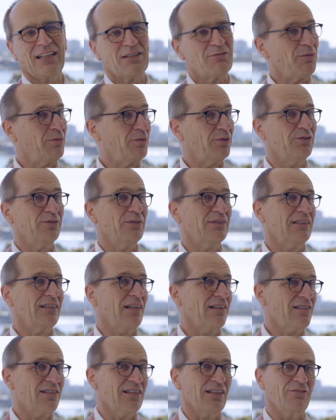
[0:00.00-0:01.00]
that's what we do at
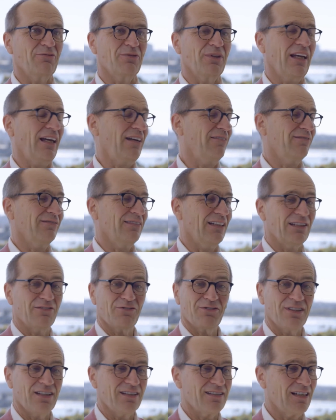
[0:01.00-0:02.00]
Dutchlink. We have
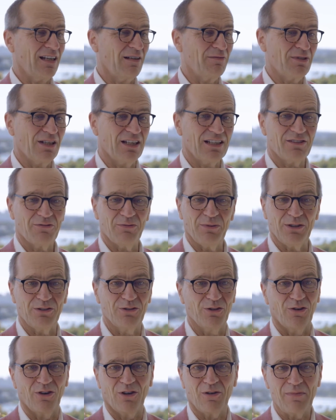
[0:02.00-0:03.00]
interesting subjects, we
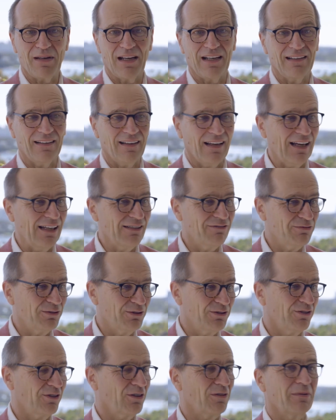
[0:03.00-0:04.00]
talk about life,
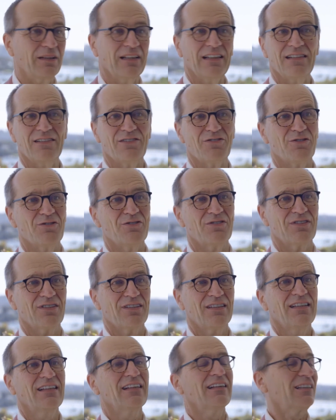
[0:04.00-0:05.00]
we talk about issues,
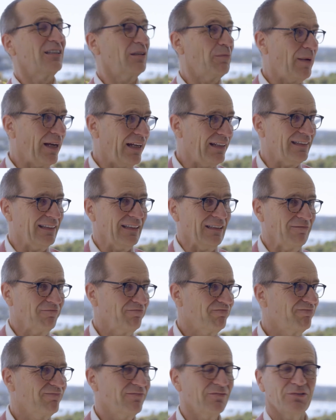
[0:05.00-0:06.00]
debating.
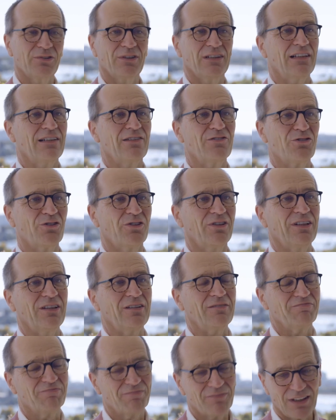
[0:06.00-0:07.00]
Really enjoy
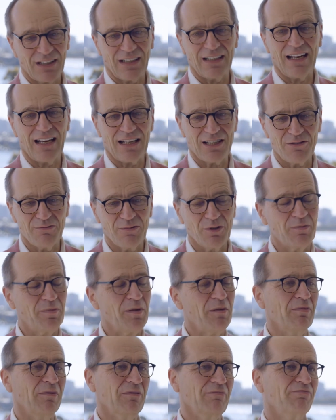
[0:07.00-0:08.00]
it. The connection with
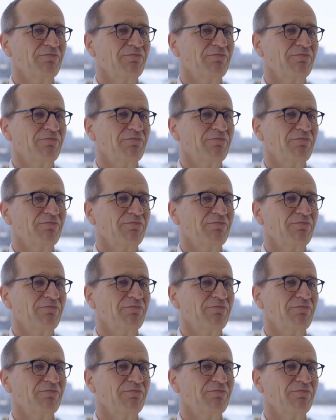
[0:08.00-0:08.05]
people,